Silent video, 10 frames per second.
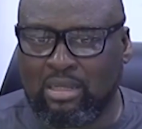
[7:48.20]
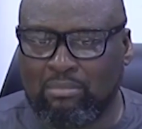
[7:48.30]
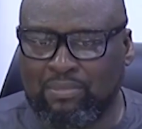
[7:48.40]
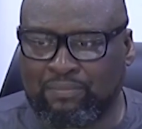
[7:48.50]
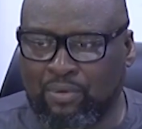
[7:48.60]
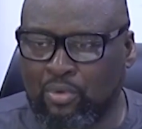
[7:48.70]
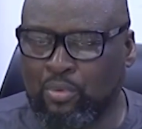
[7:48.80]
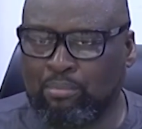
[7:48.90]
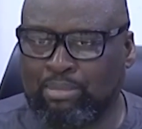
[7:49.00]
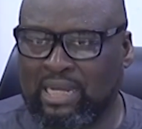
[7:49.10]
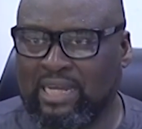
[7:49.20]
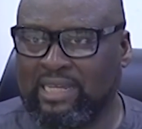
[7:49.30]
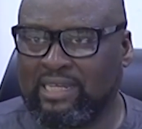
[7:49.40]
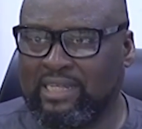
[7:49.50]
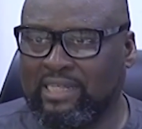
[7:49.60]
before you
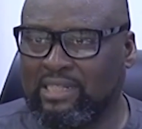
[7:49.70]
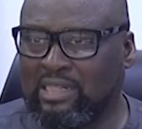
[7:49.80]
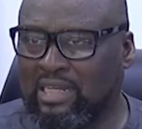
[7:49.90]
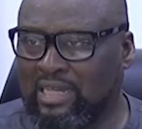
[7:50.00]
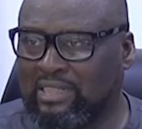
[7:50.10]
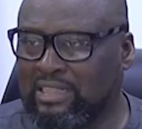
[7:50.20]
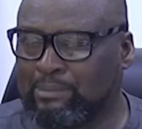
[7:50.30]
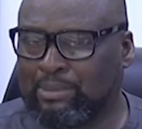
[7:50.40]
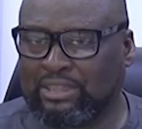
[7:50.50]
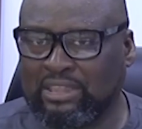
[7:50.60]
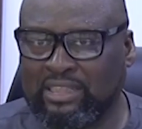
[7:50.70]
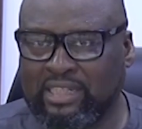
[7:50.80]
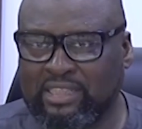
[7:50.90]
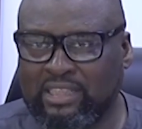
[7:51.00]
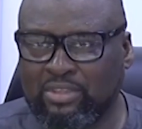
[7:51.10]
buy any land, especially
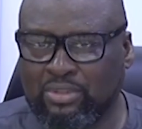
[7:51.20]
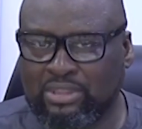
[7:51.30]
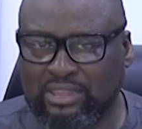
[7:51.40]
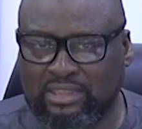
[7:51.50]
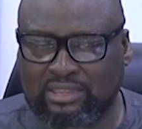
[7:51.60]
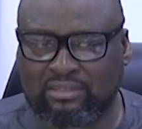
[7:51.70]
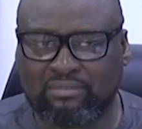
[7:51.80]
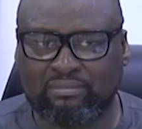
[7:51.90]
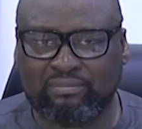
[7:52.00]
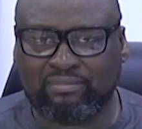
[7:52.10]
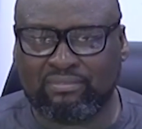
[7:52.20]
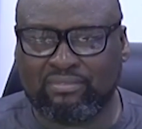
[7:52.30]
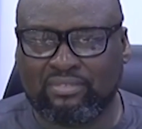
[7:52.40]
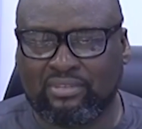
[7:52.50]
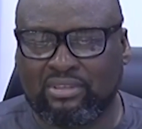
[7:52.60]
here in Edo State,
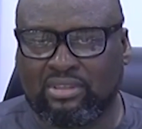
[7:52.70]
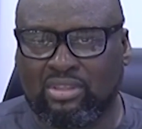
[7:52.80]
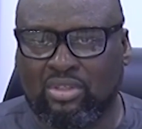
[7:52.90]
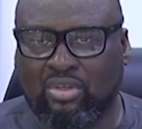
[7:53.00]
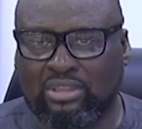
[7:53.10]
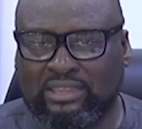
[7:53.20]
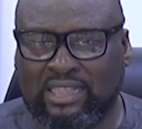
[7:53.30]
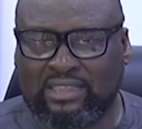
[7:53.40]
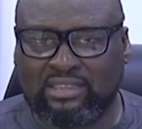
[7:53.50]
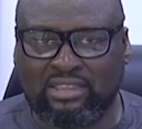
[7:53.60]
contact